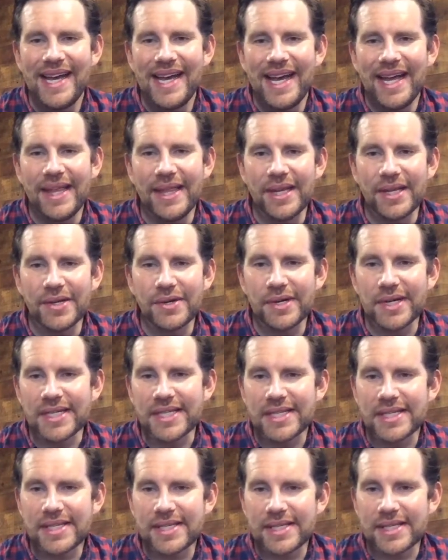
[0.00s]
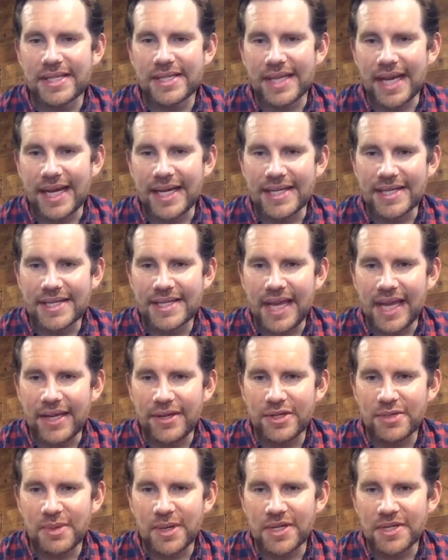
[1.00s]
And then Chris says, take
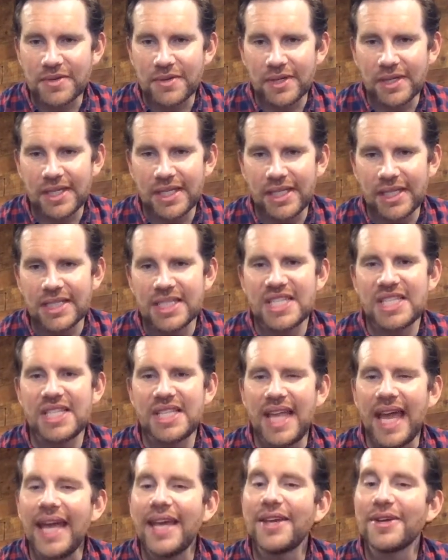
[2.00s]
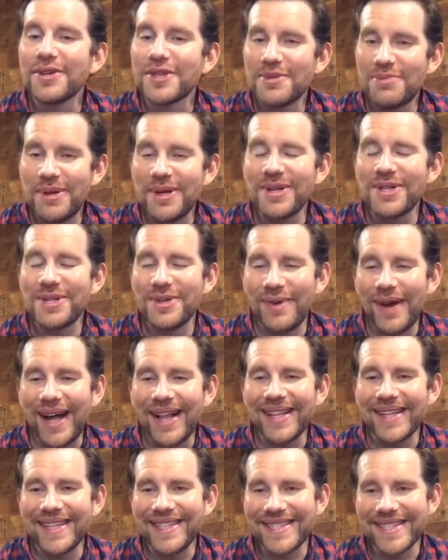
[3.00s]
your
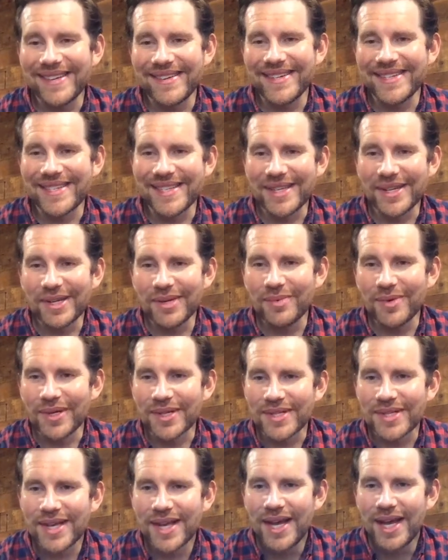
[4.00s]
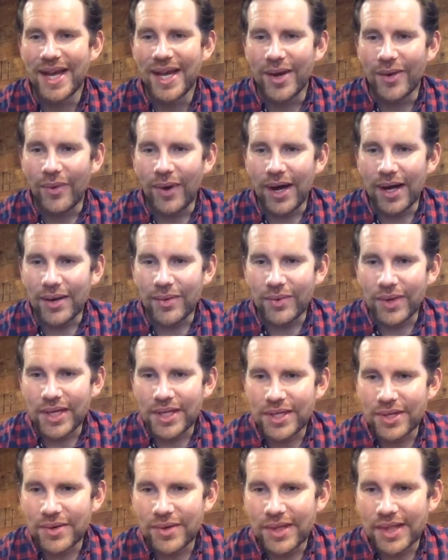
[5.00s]
spirituality seriously. Good words. What we
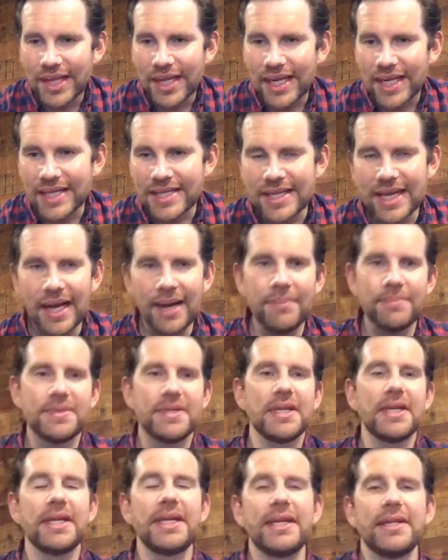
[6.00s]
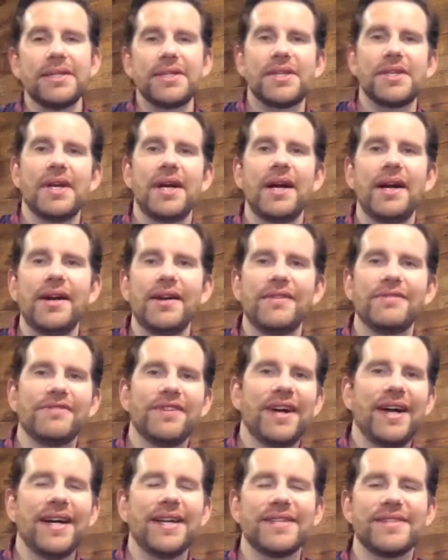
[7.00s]
do with it is up to each of
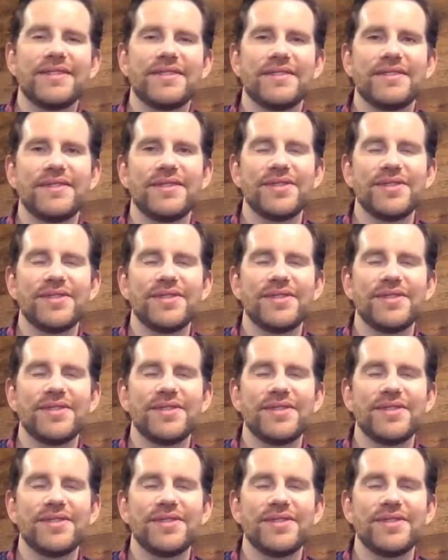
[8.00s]
us.